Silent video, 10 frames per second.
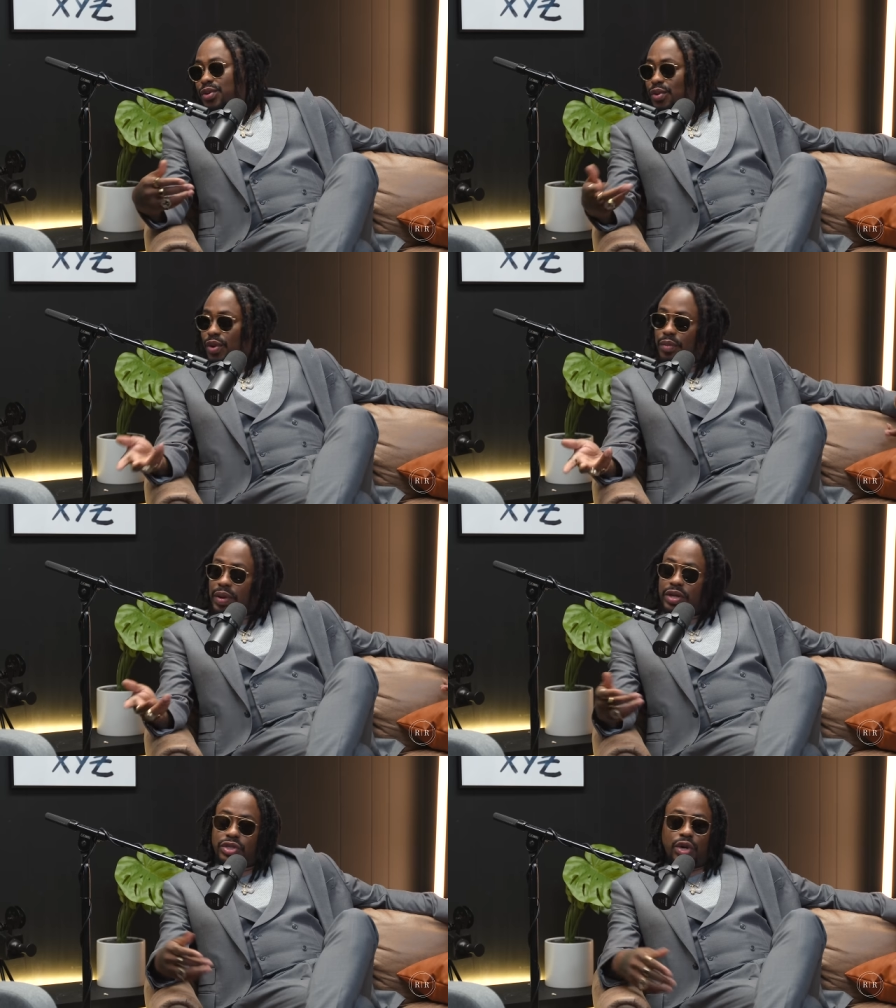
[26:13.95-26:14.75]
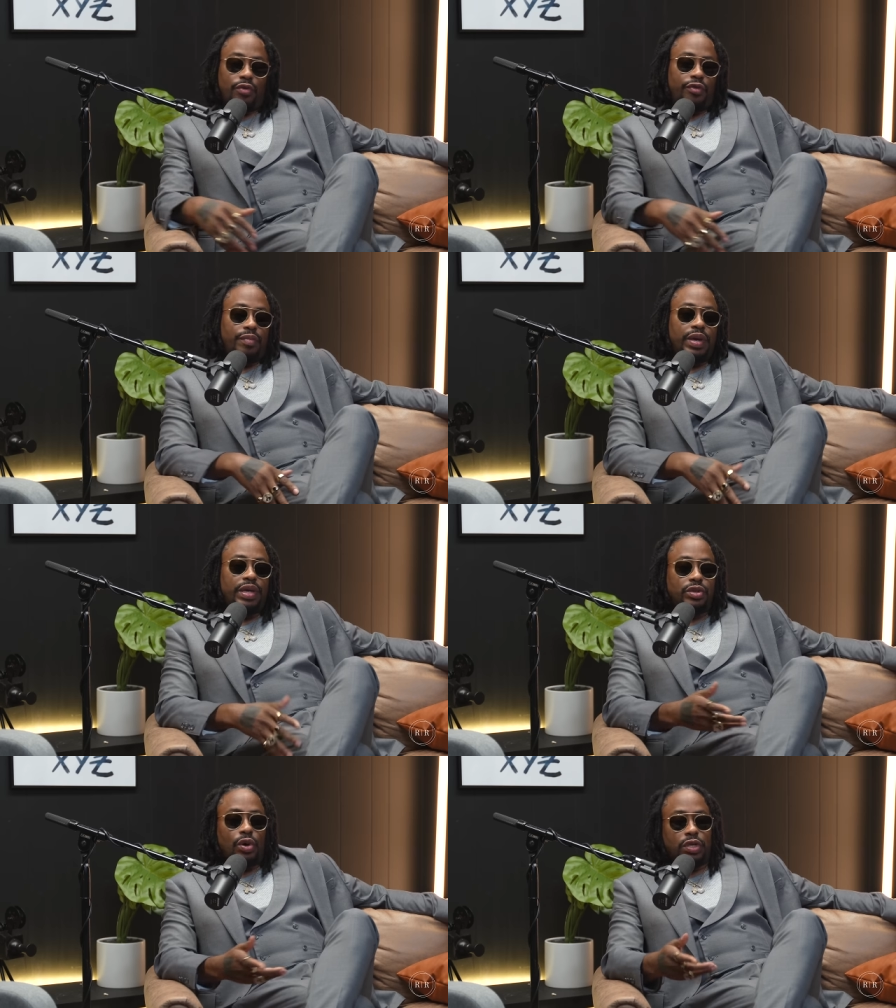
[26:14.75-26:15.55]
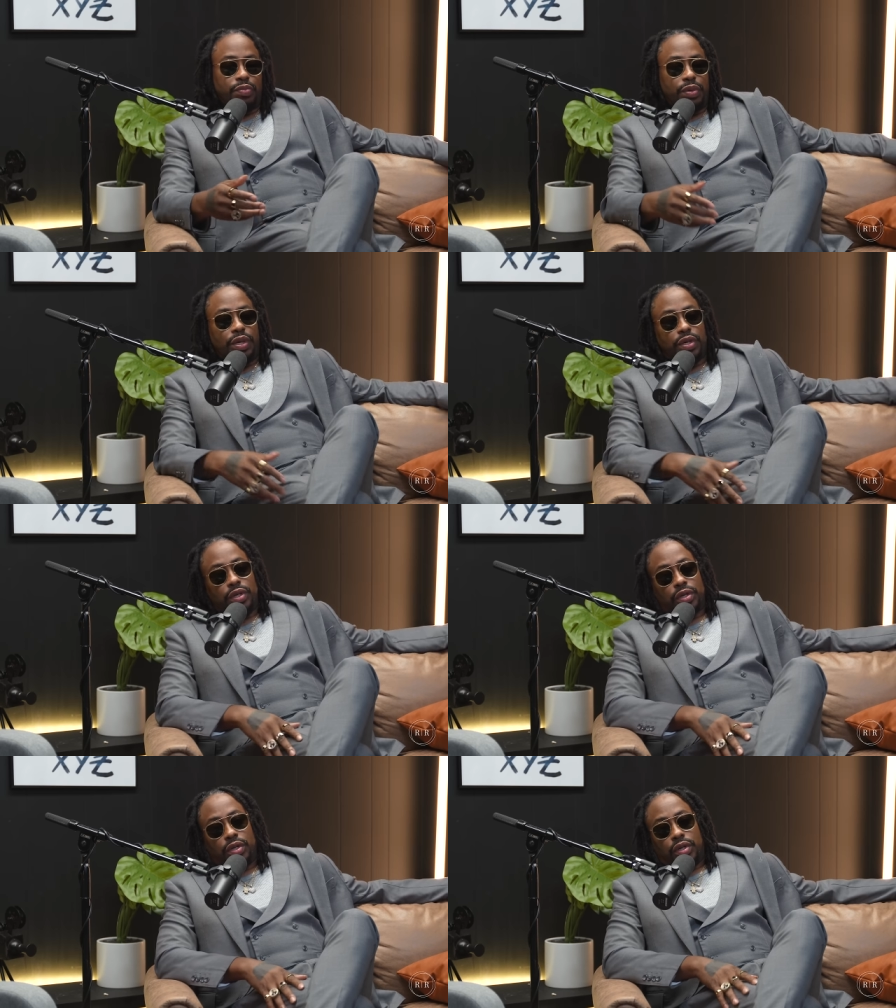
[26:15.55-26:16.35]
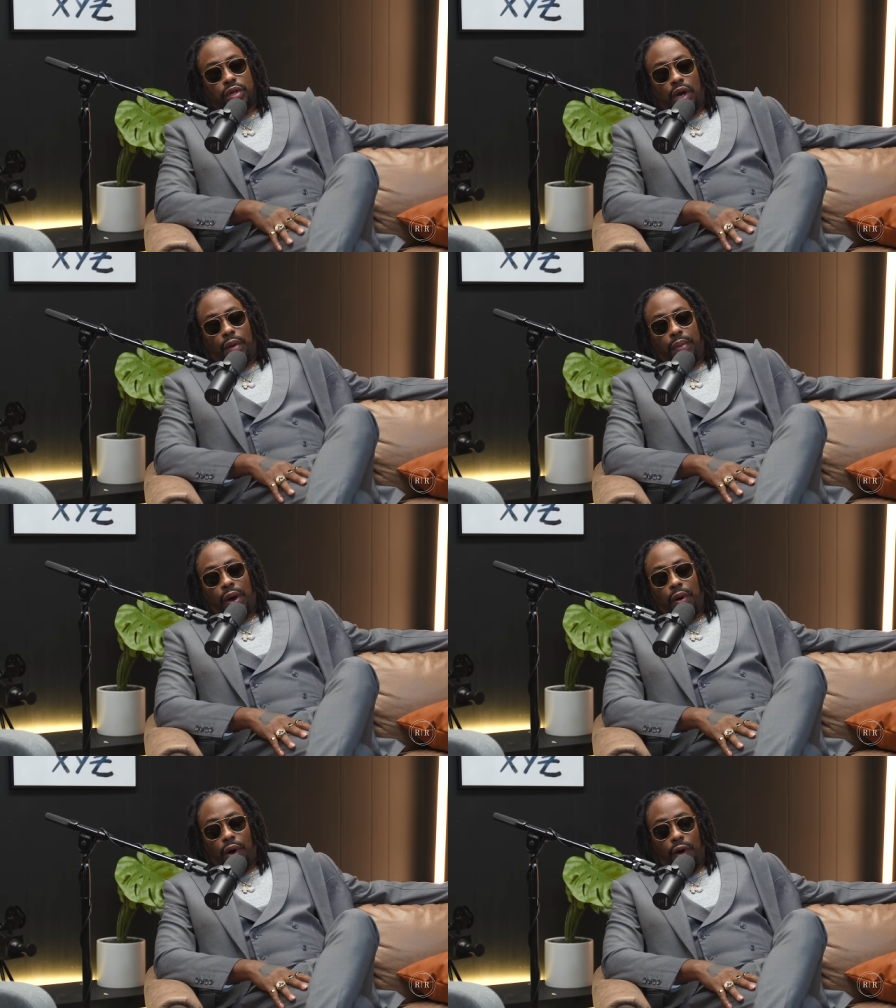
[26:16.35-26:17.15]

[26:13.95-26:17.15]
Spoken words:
You know what I mean? So for me, it's always been about